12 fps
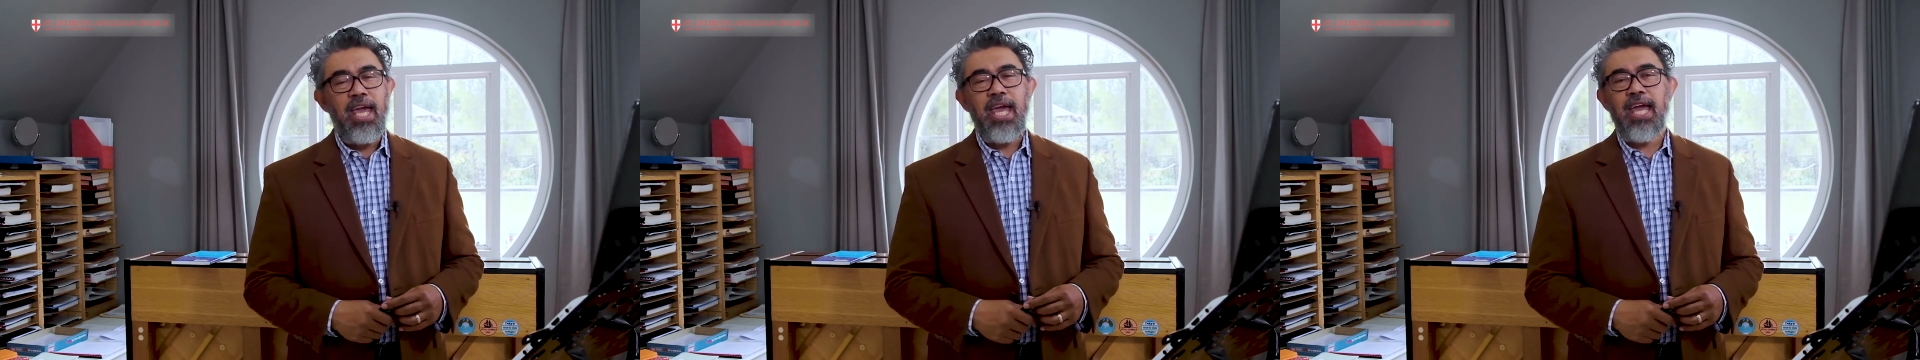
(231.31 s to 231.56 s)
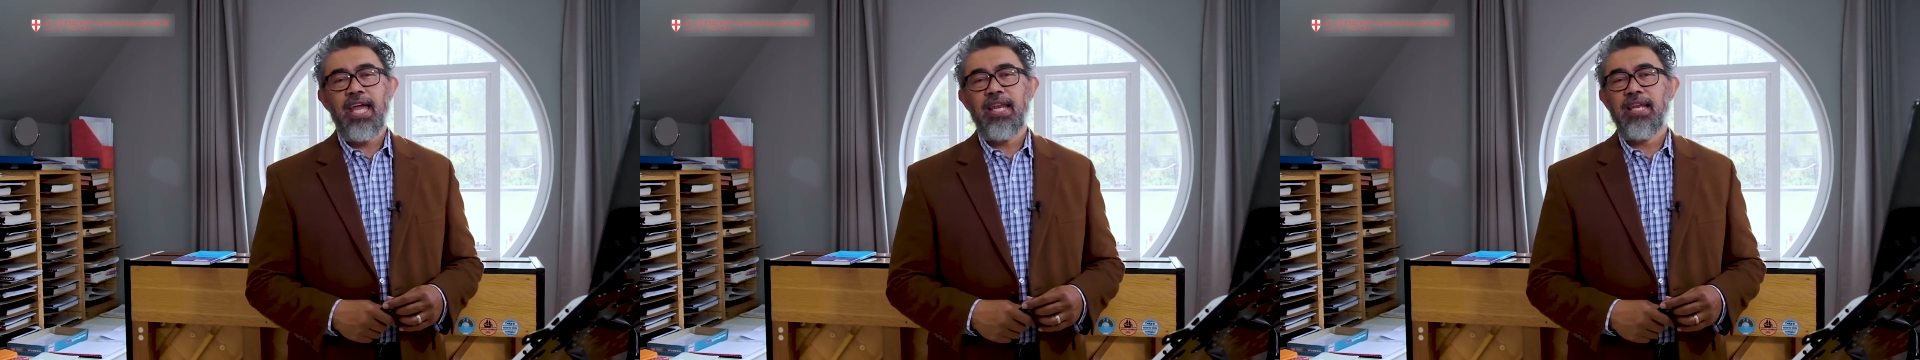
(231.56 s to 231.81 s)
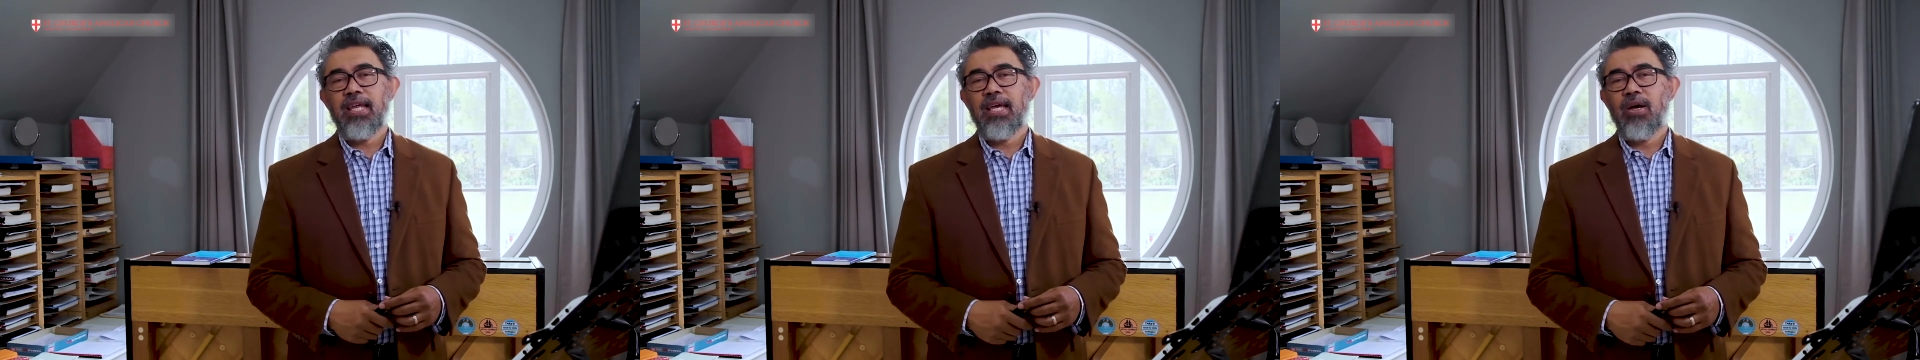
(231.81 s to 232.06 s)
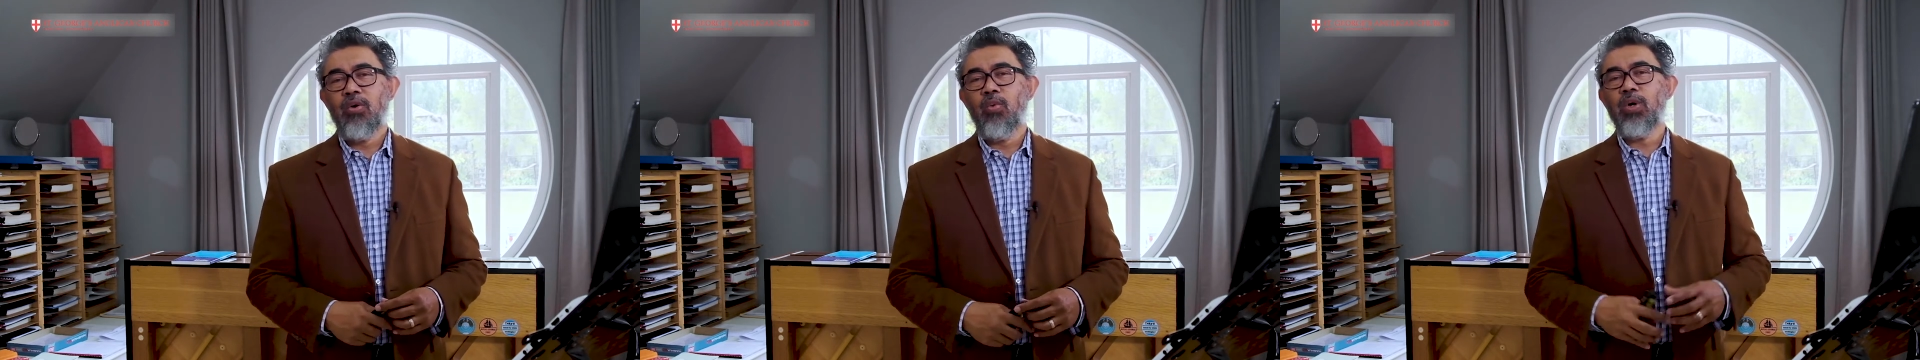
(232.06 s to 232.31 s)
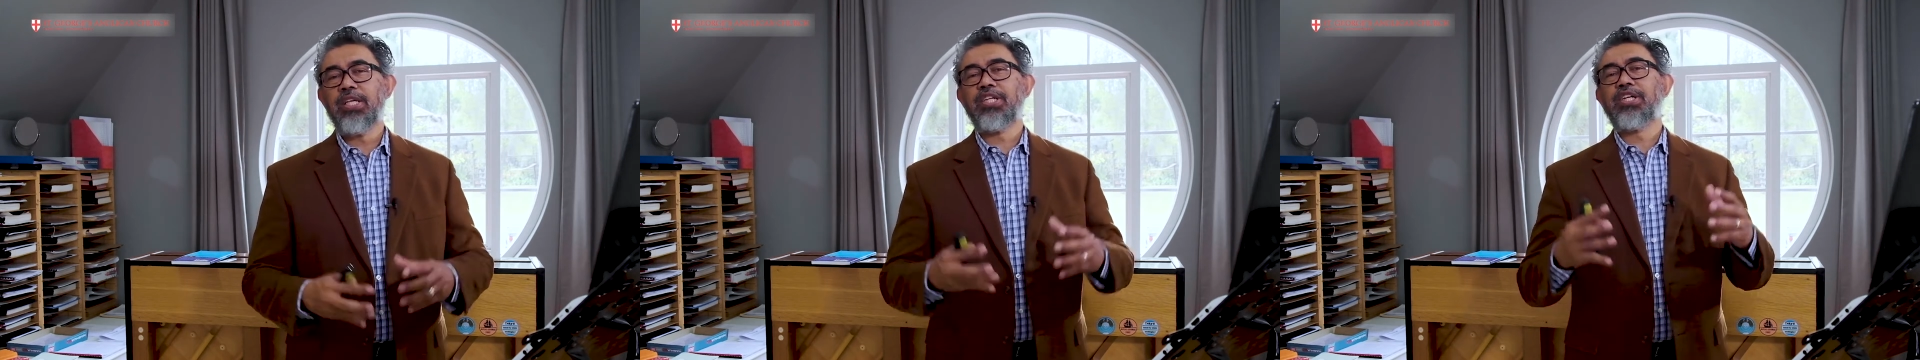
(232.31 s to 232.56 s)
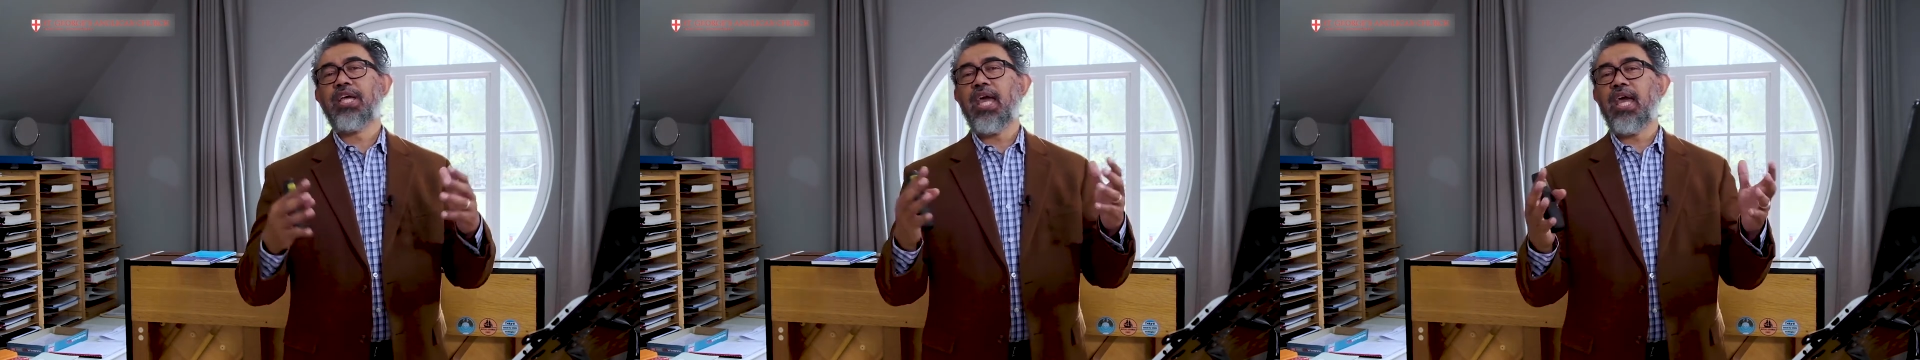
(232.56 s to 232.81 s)
And
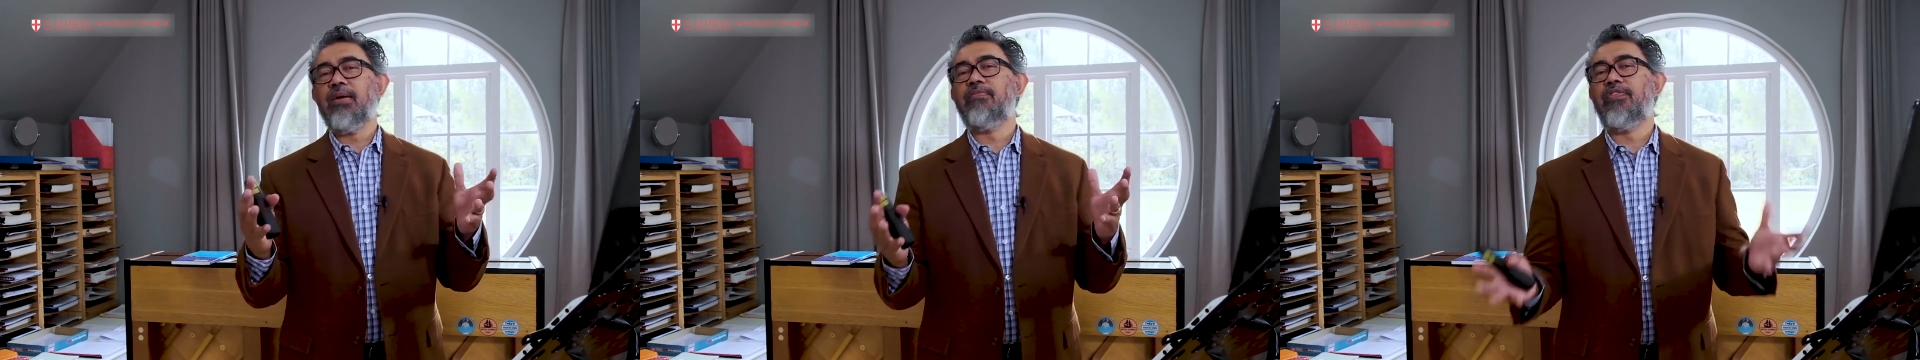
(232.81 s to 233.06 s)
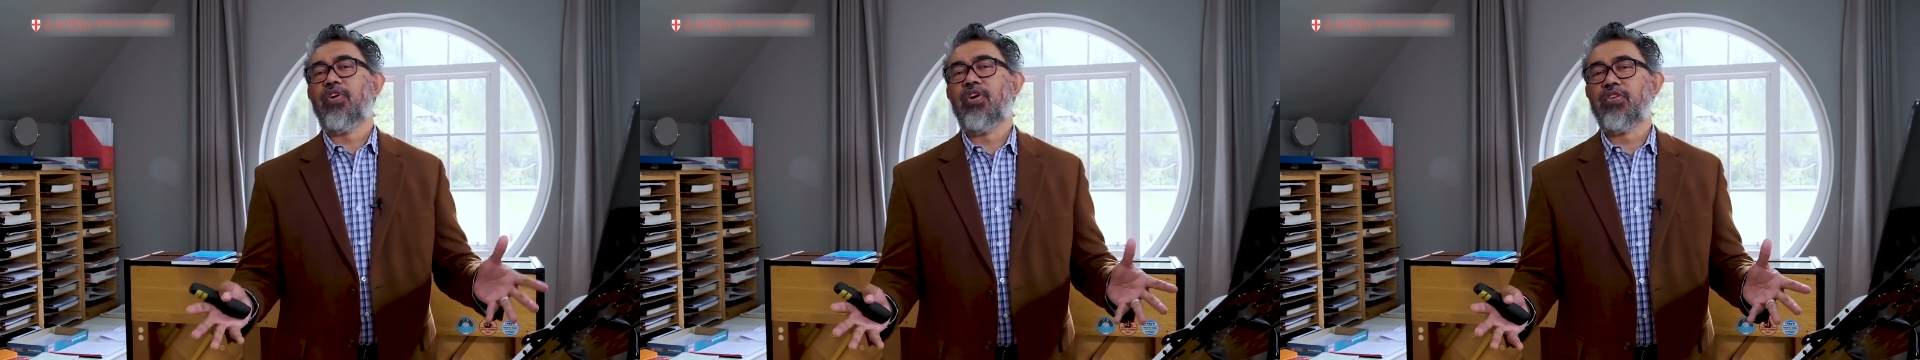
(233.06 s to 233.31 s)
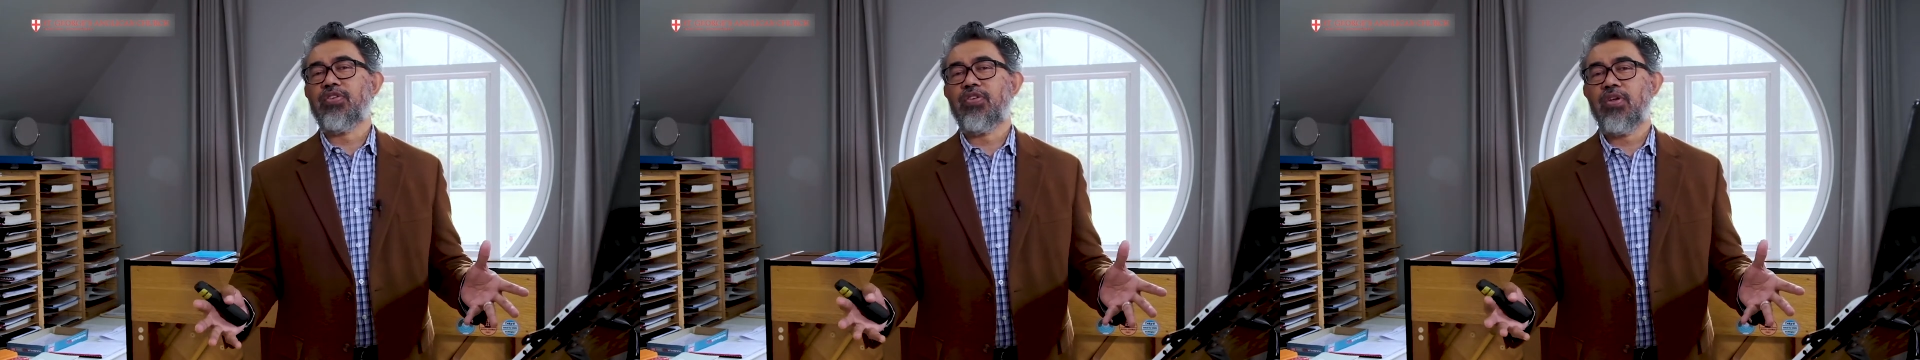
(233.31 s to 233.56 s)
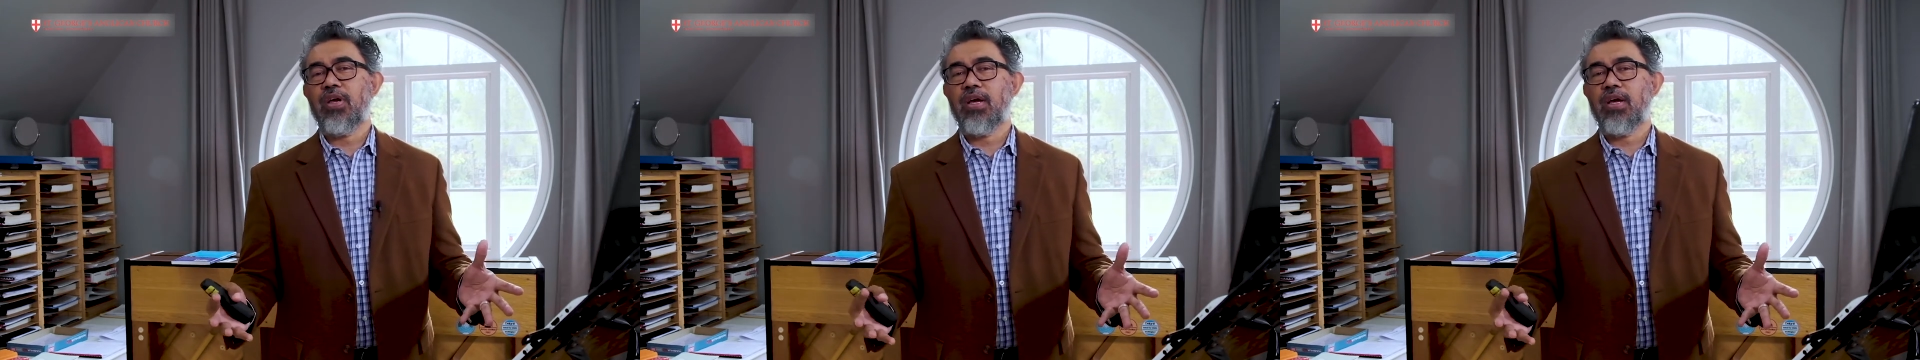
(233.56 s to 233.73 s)
which came first,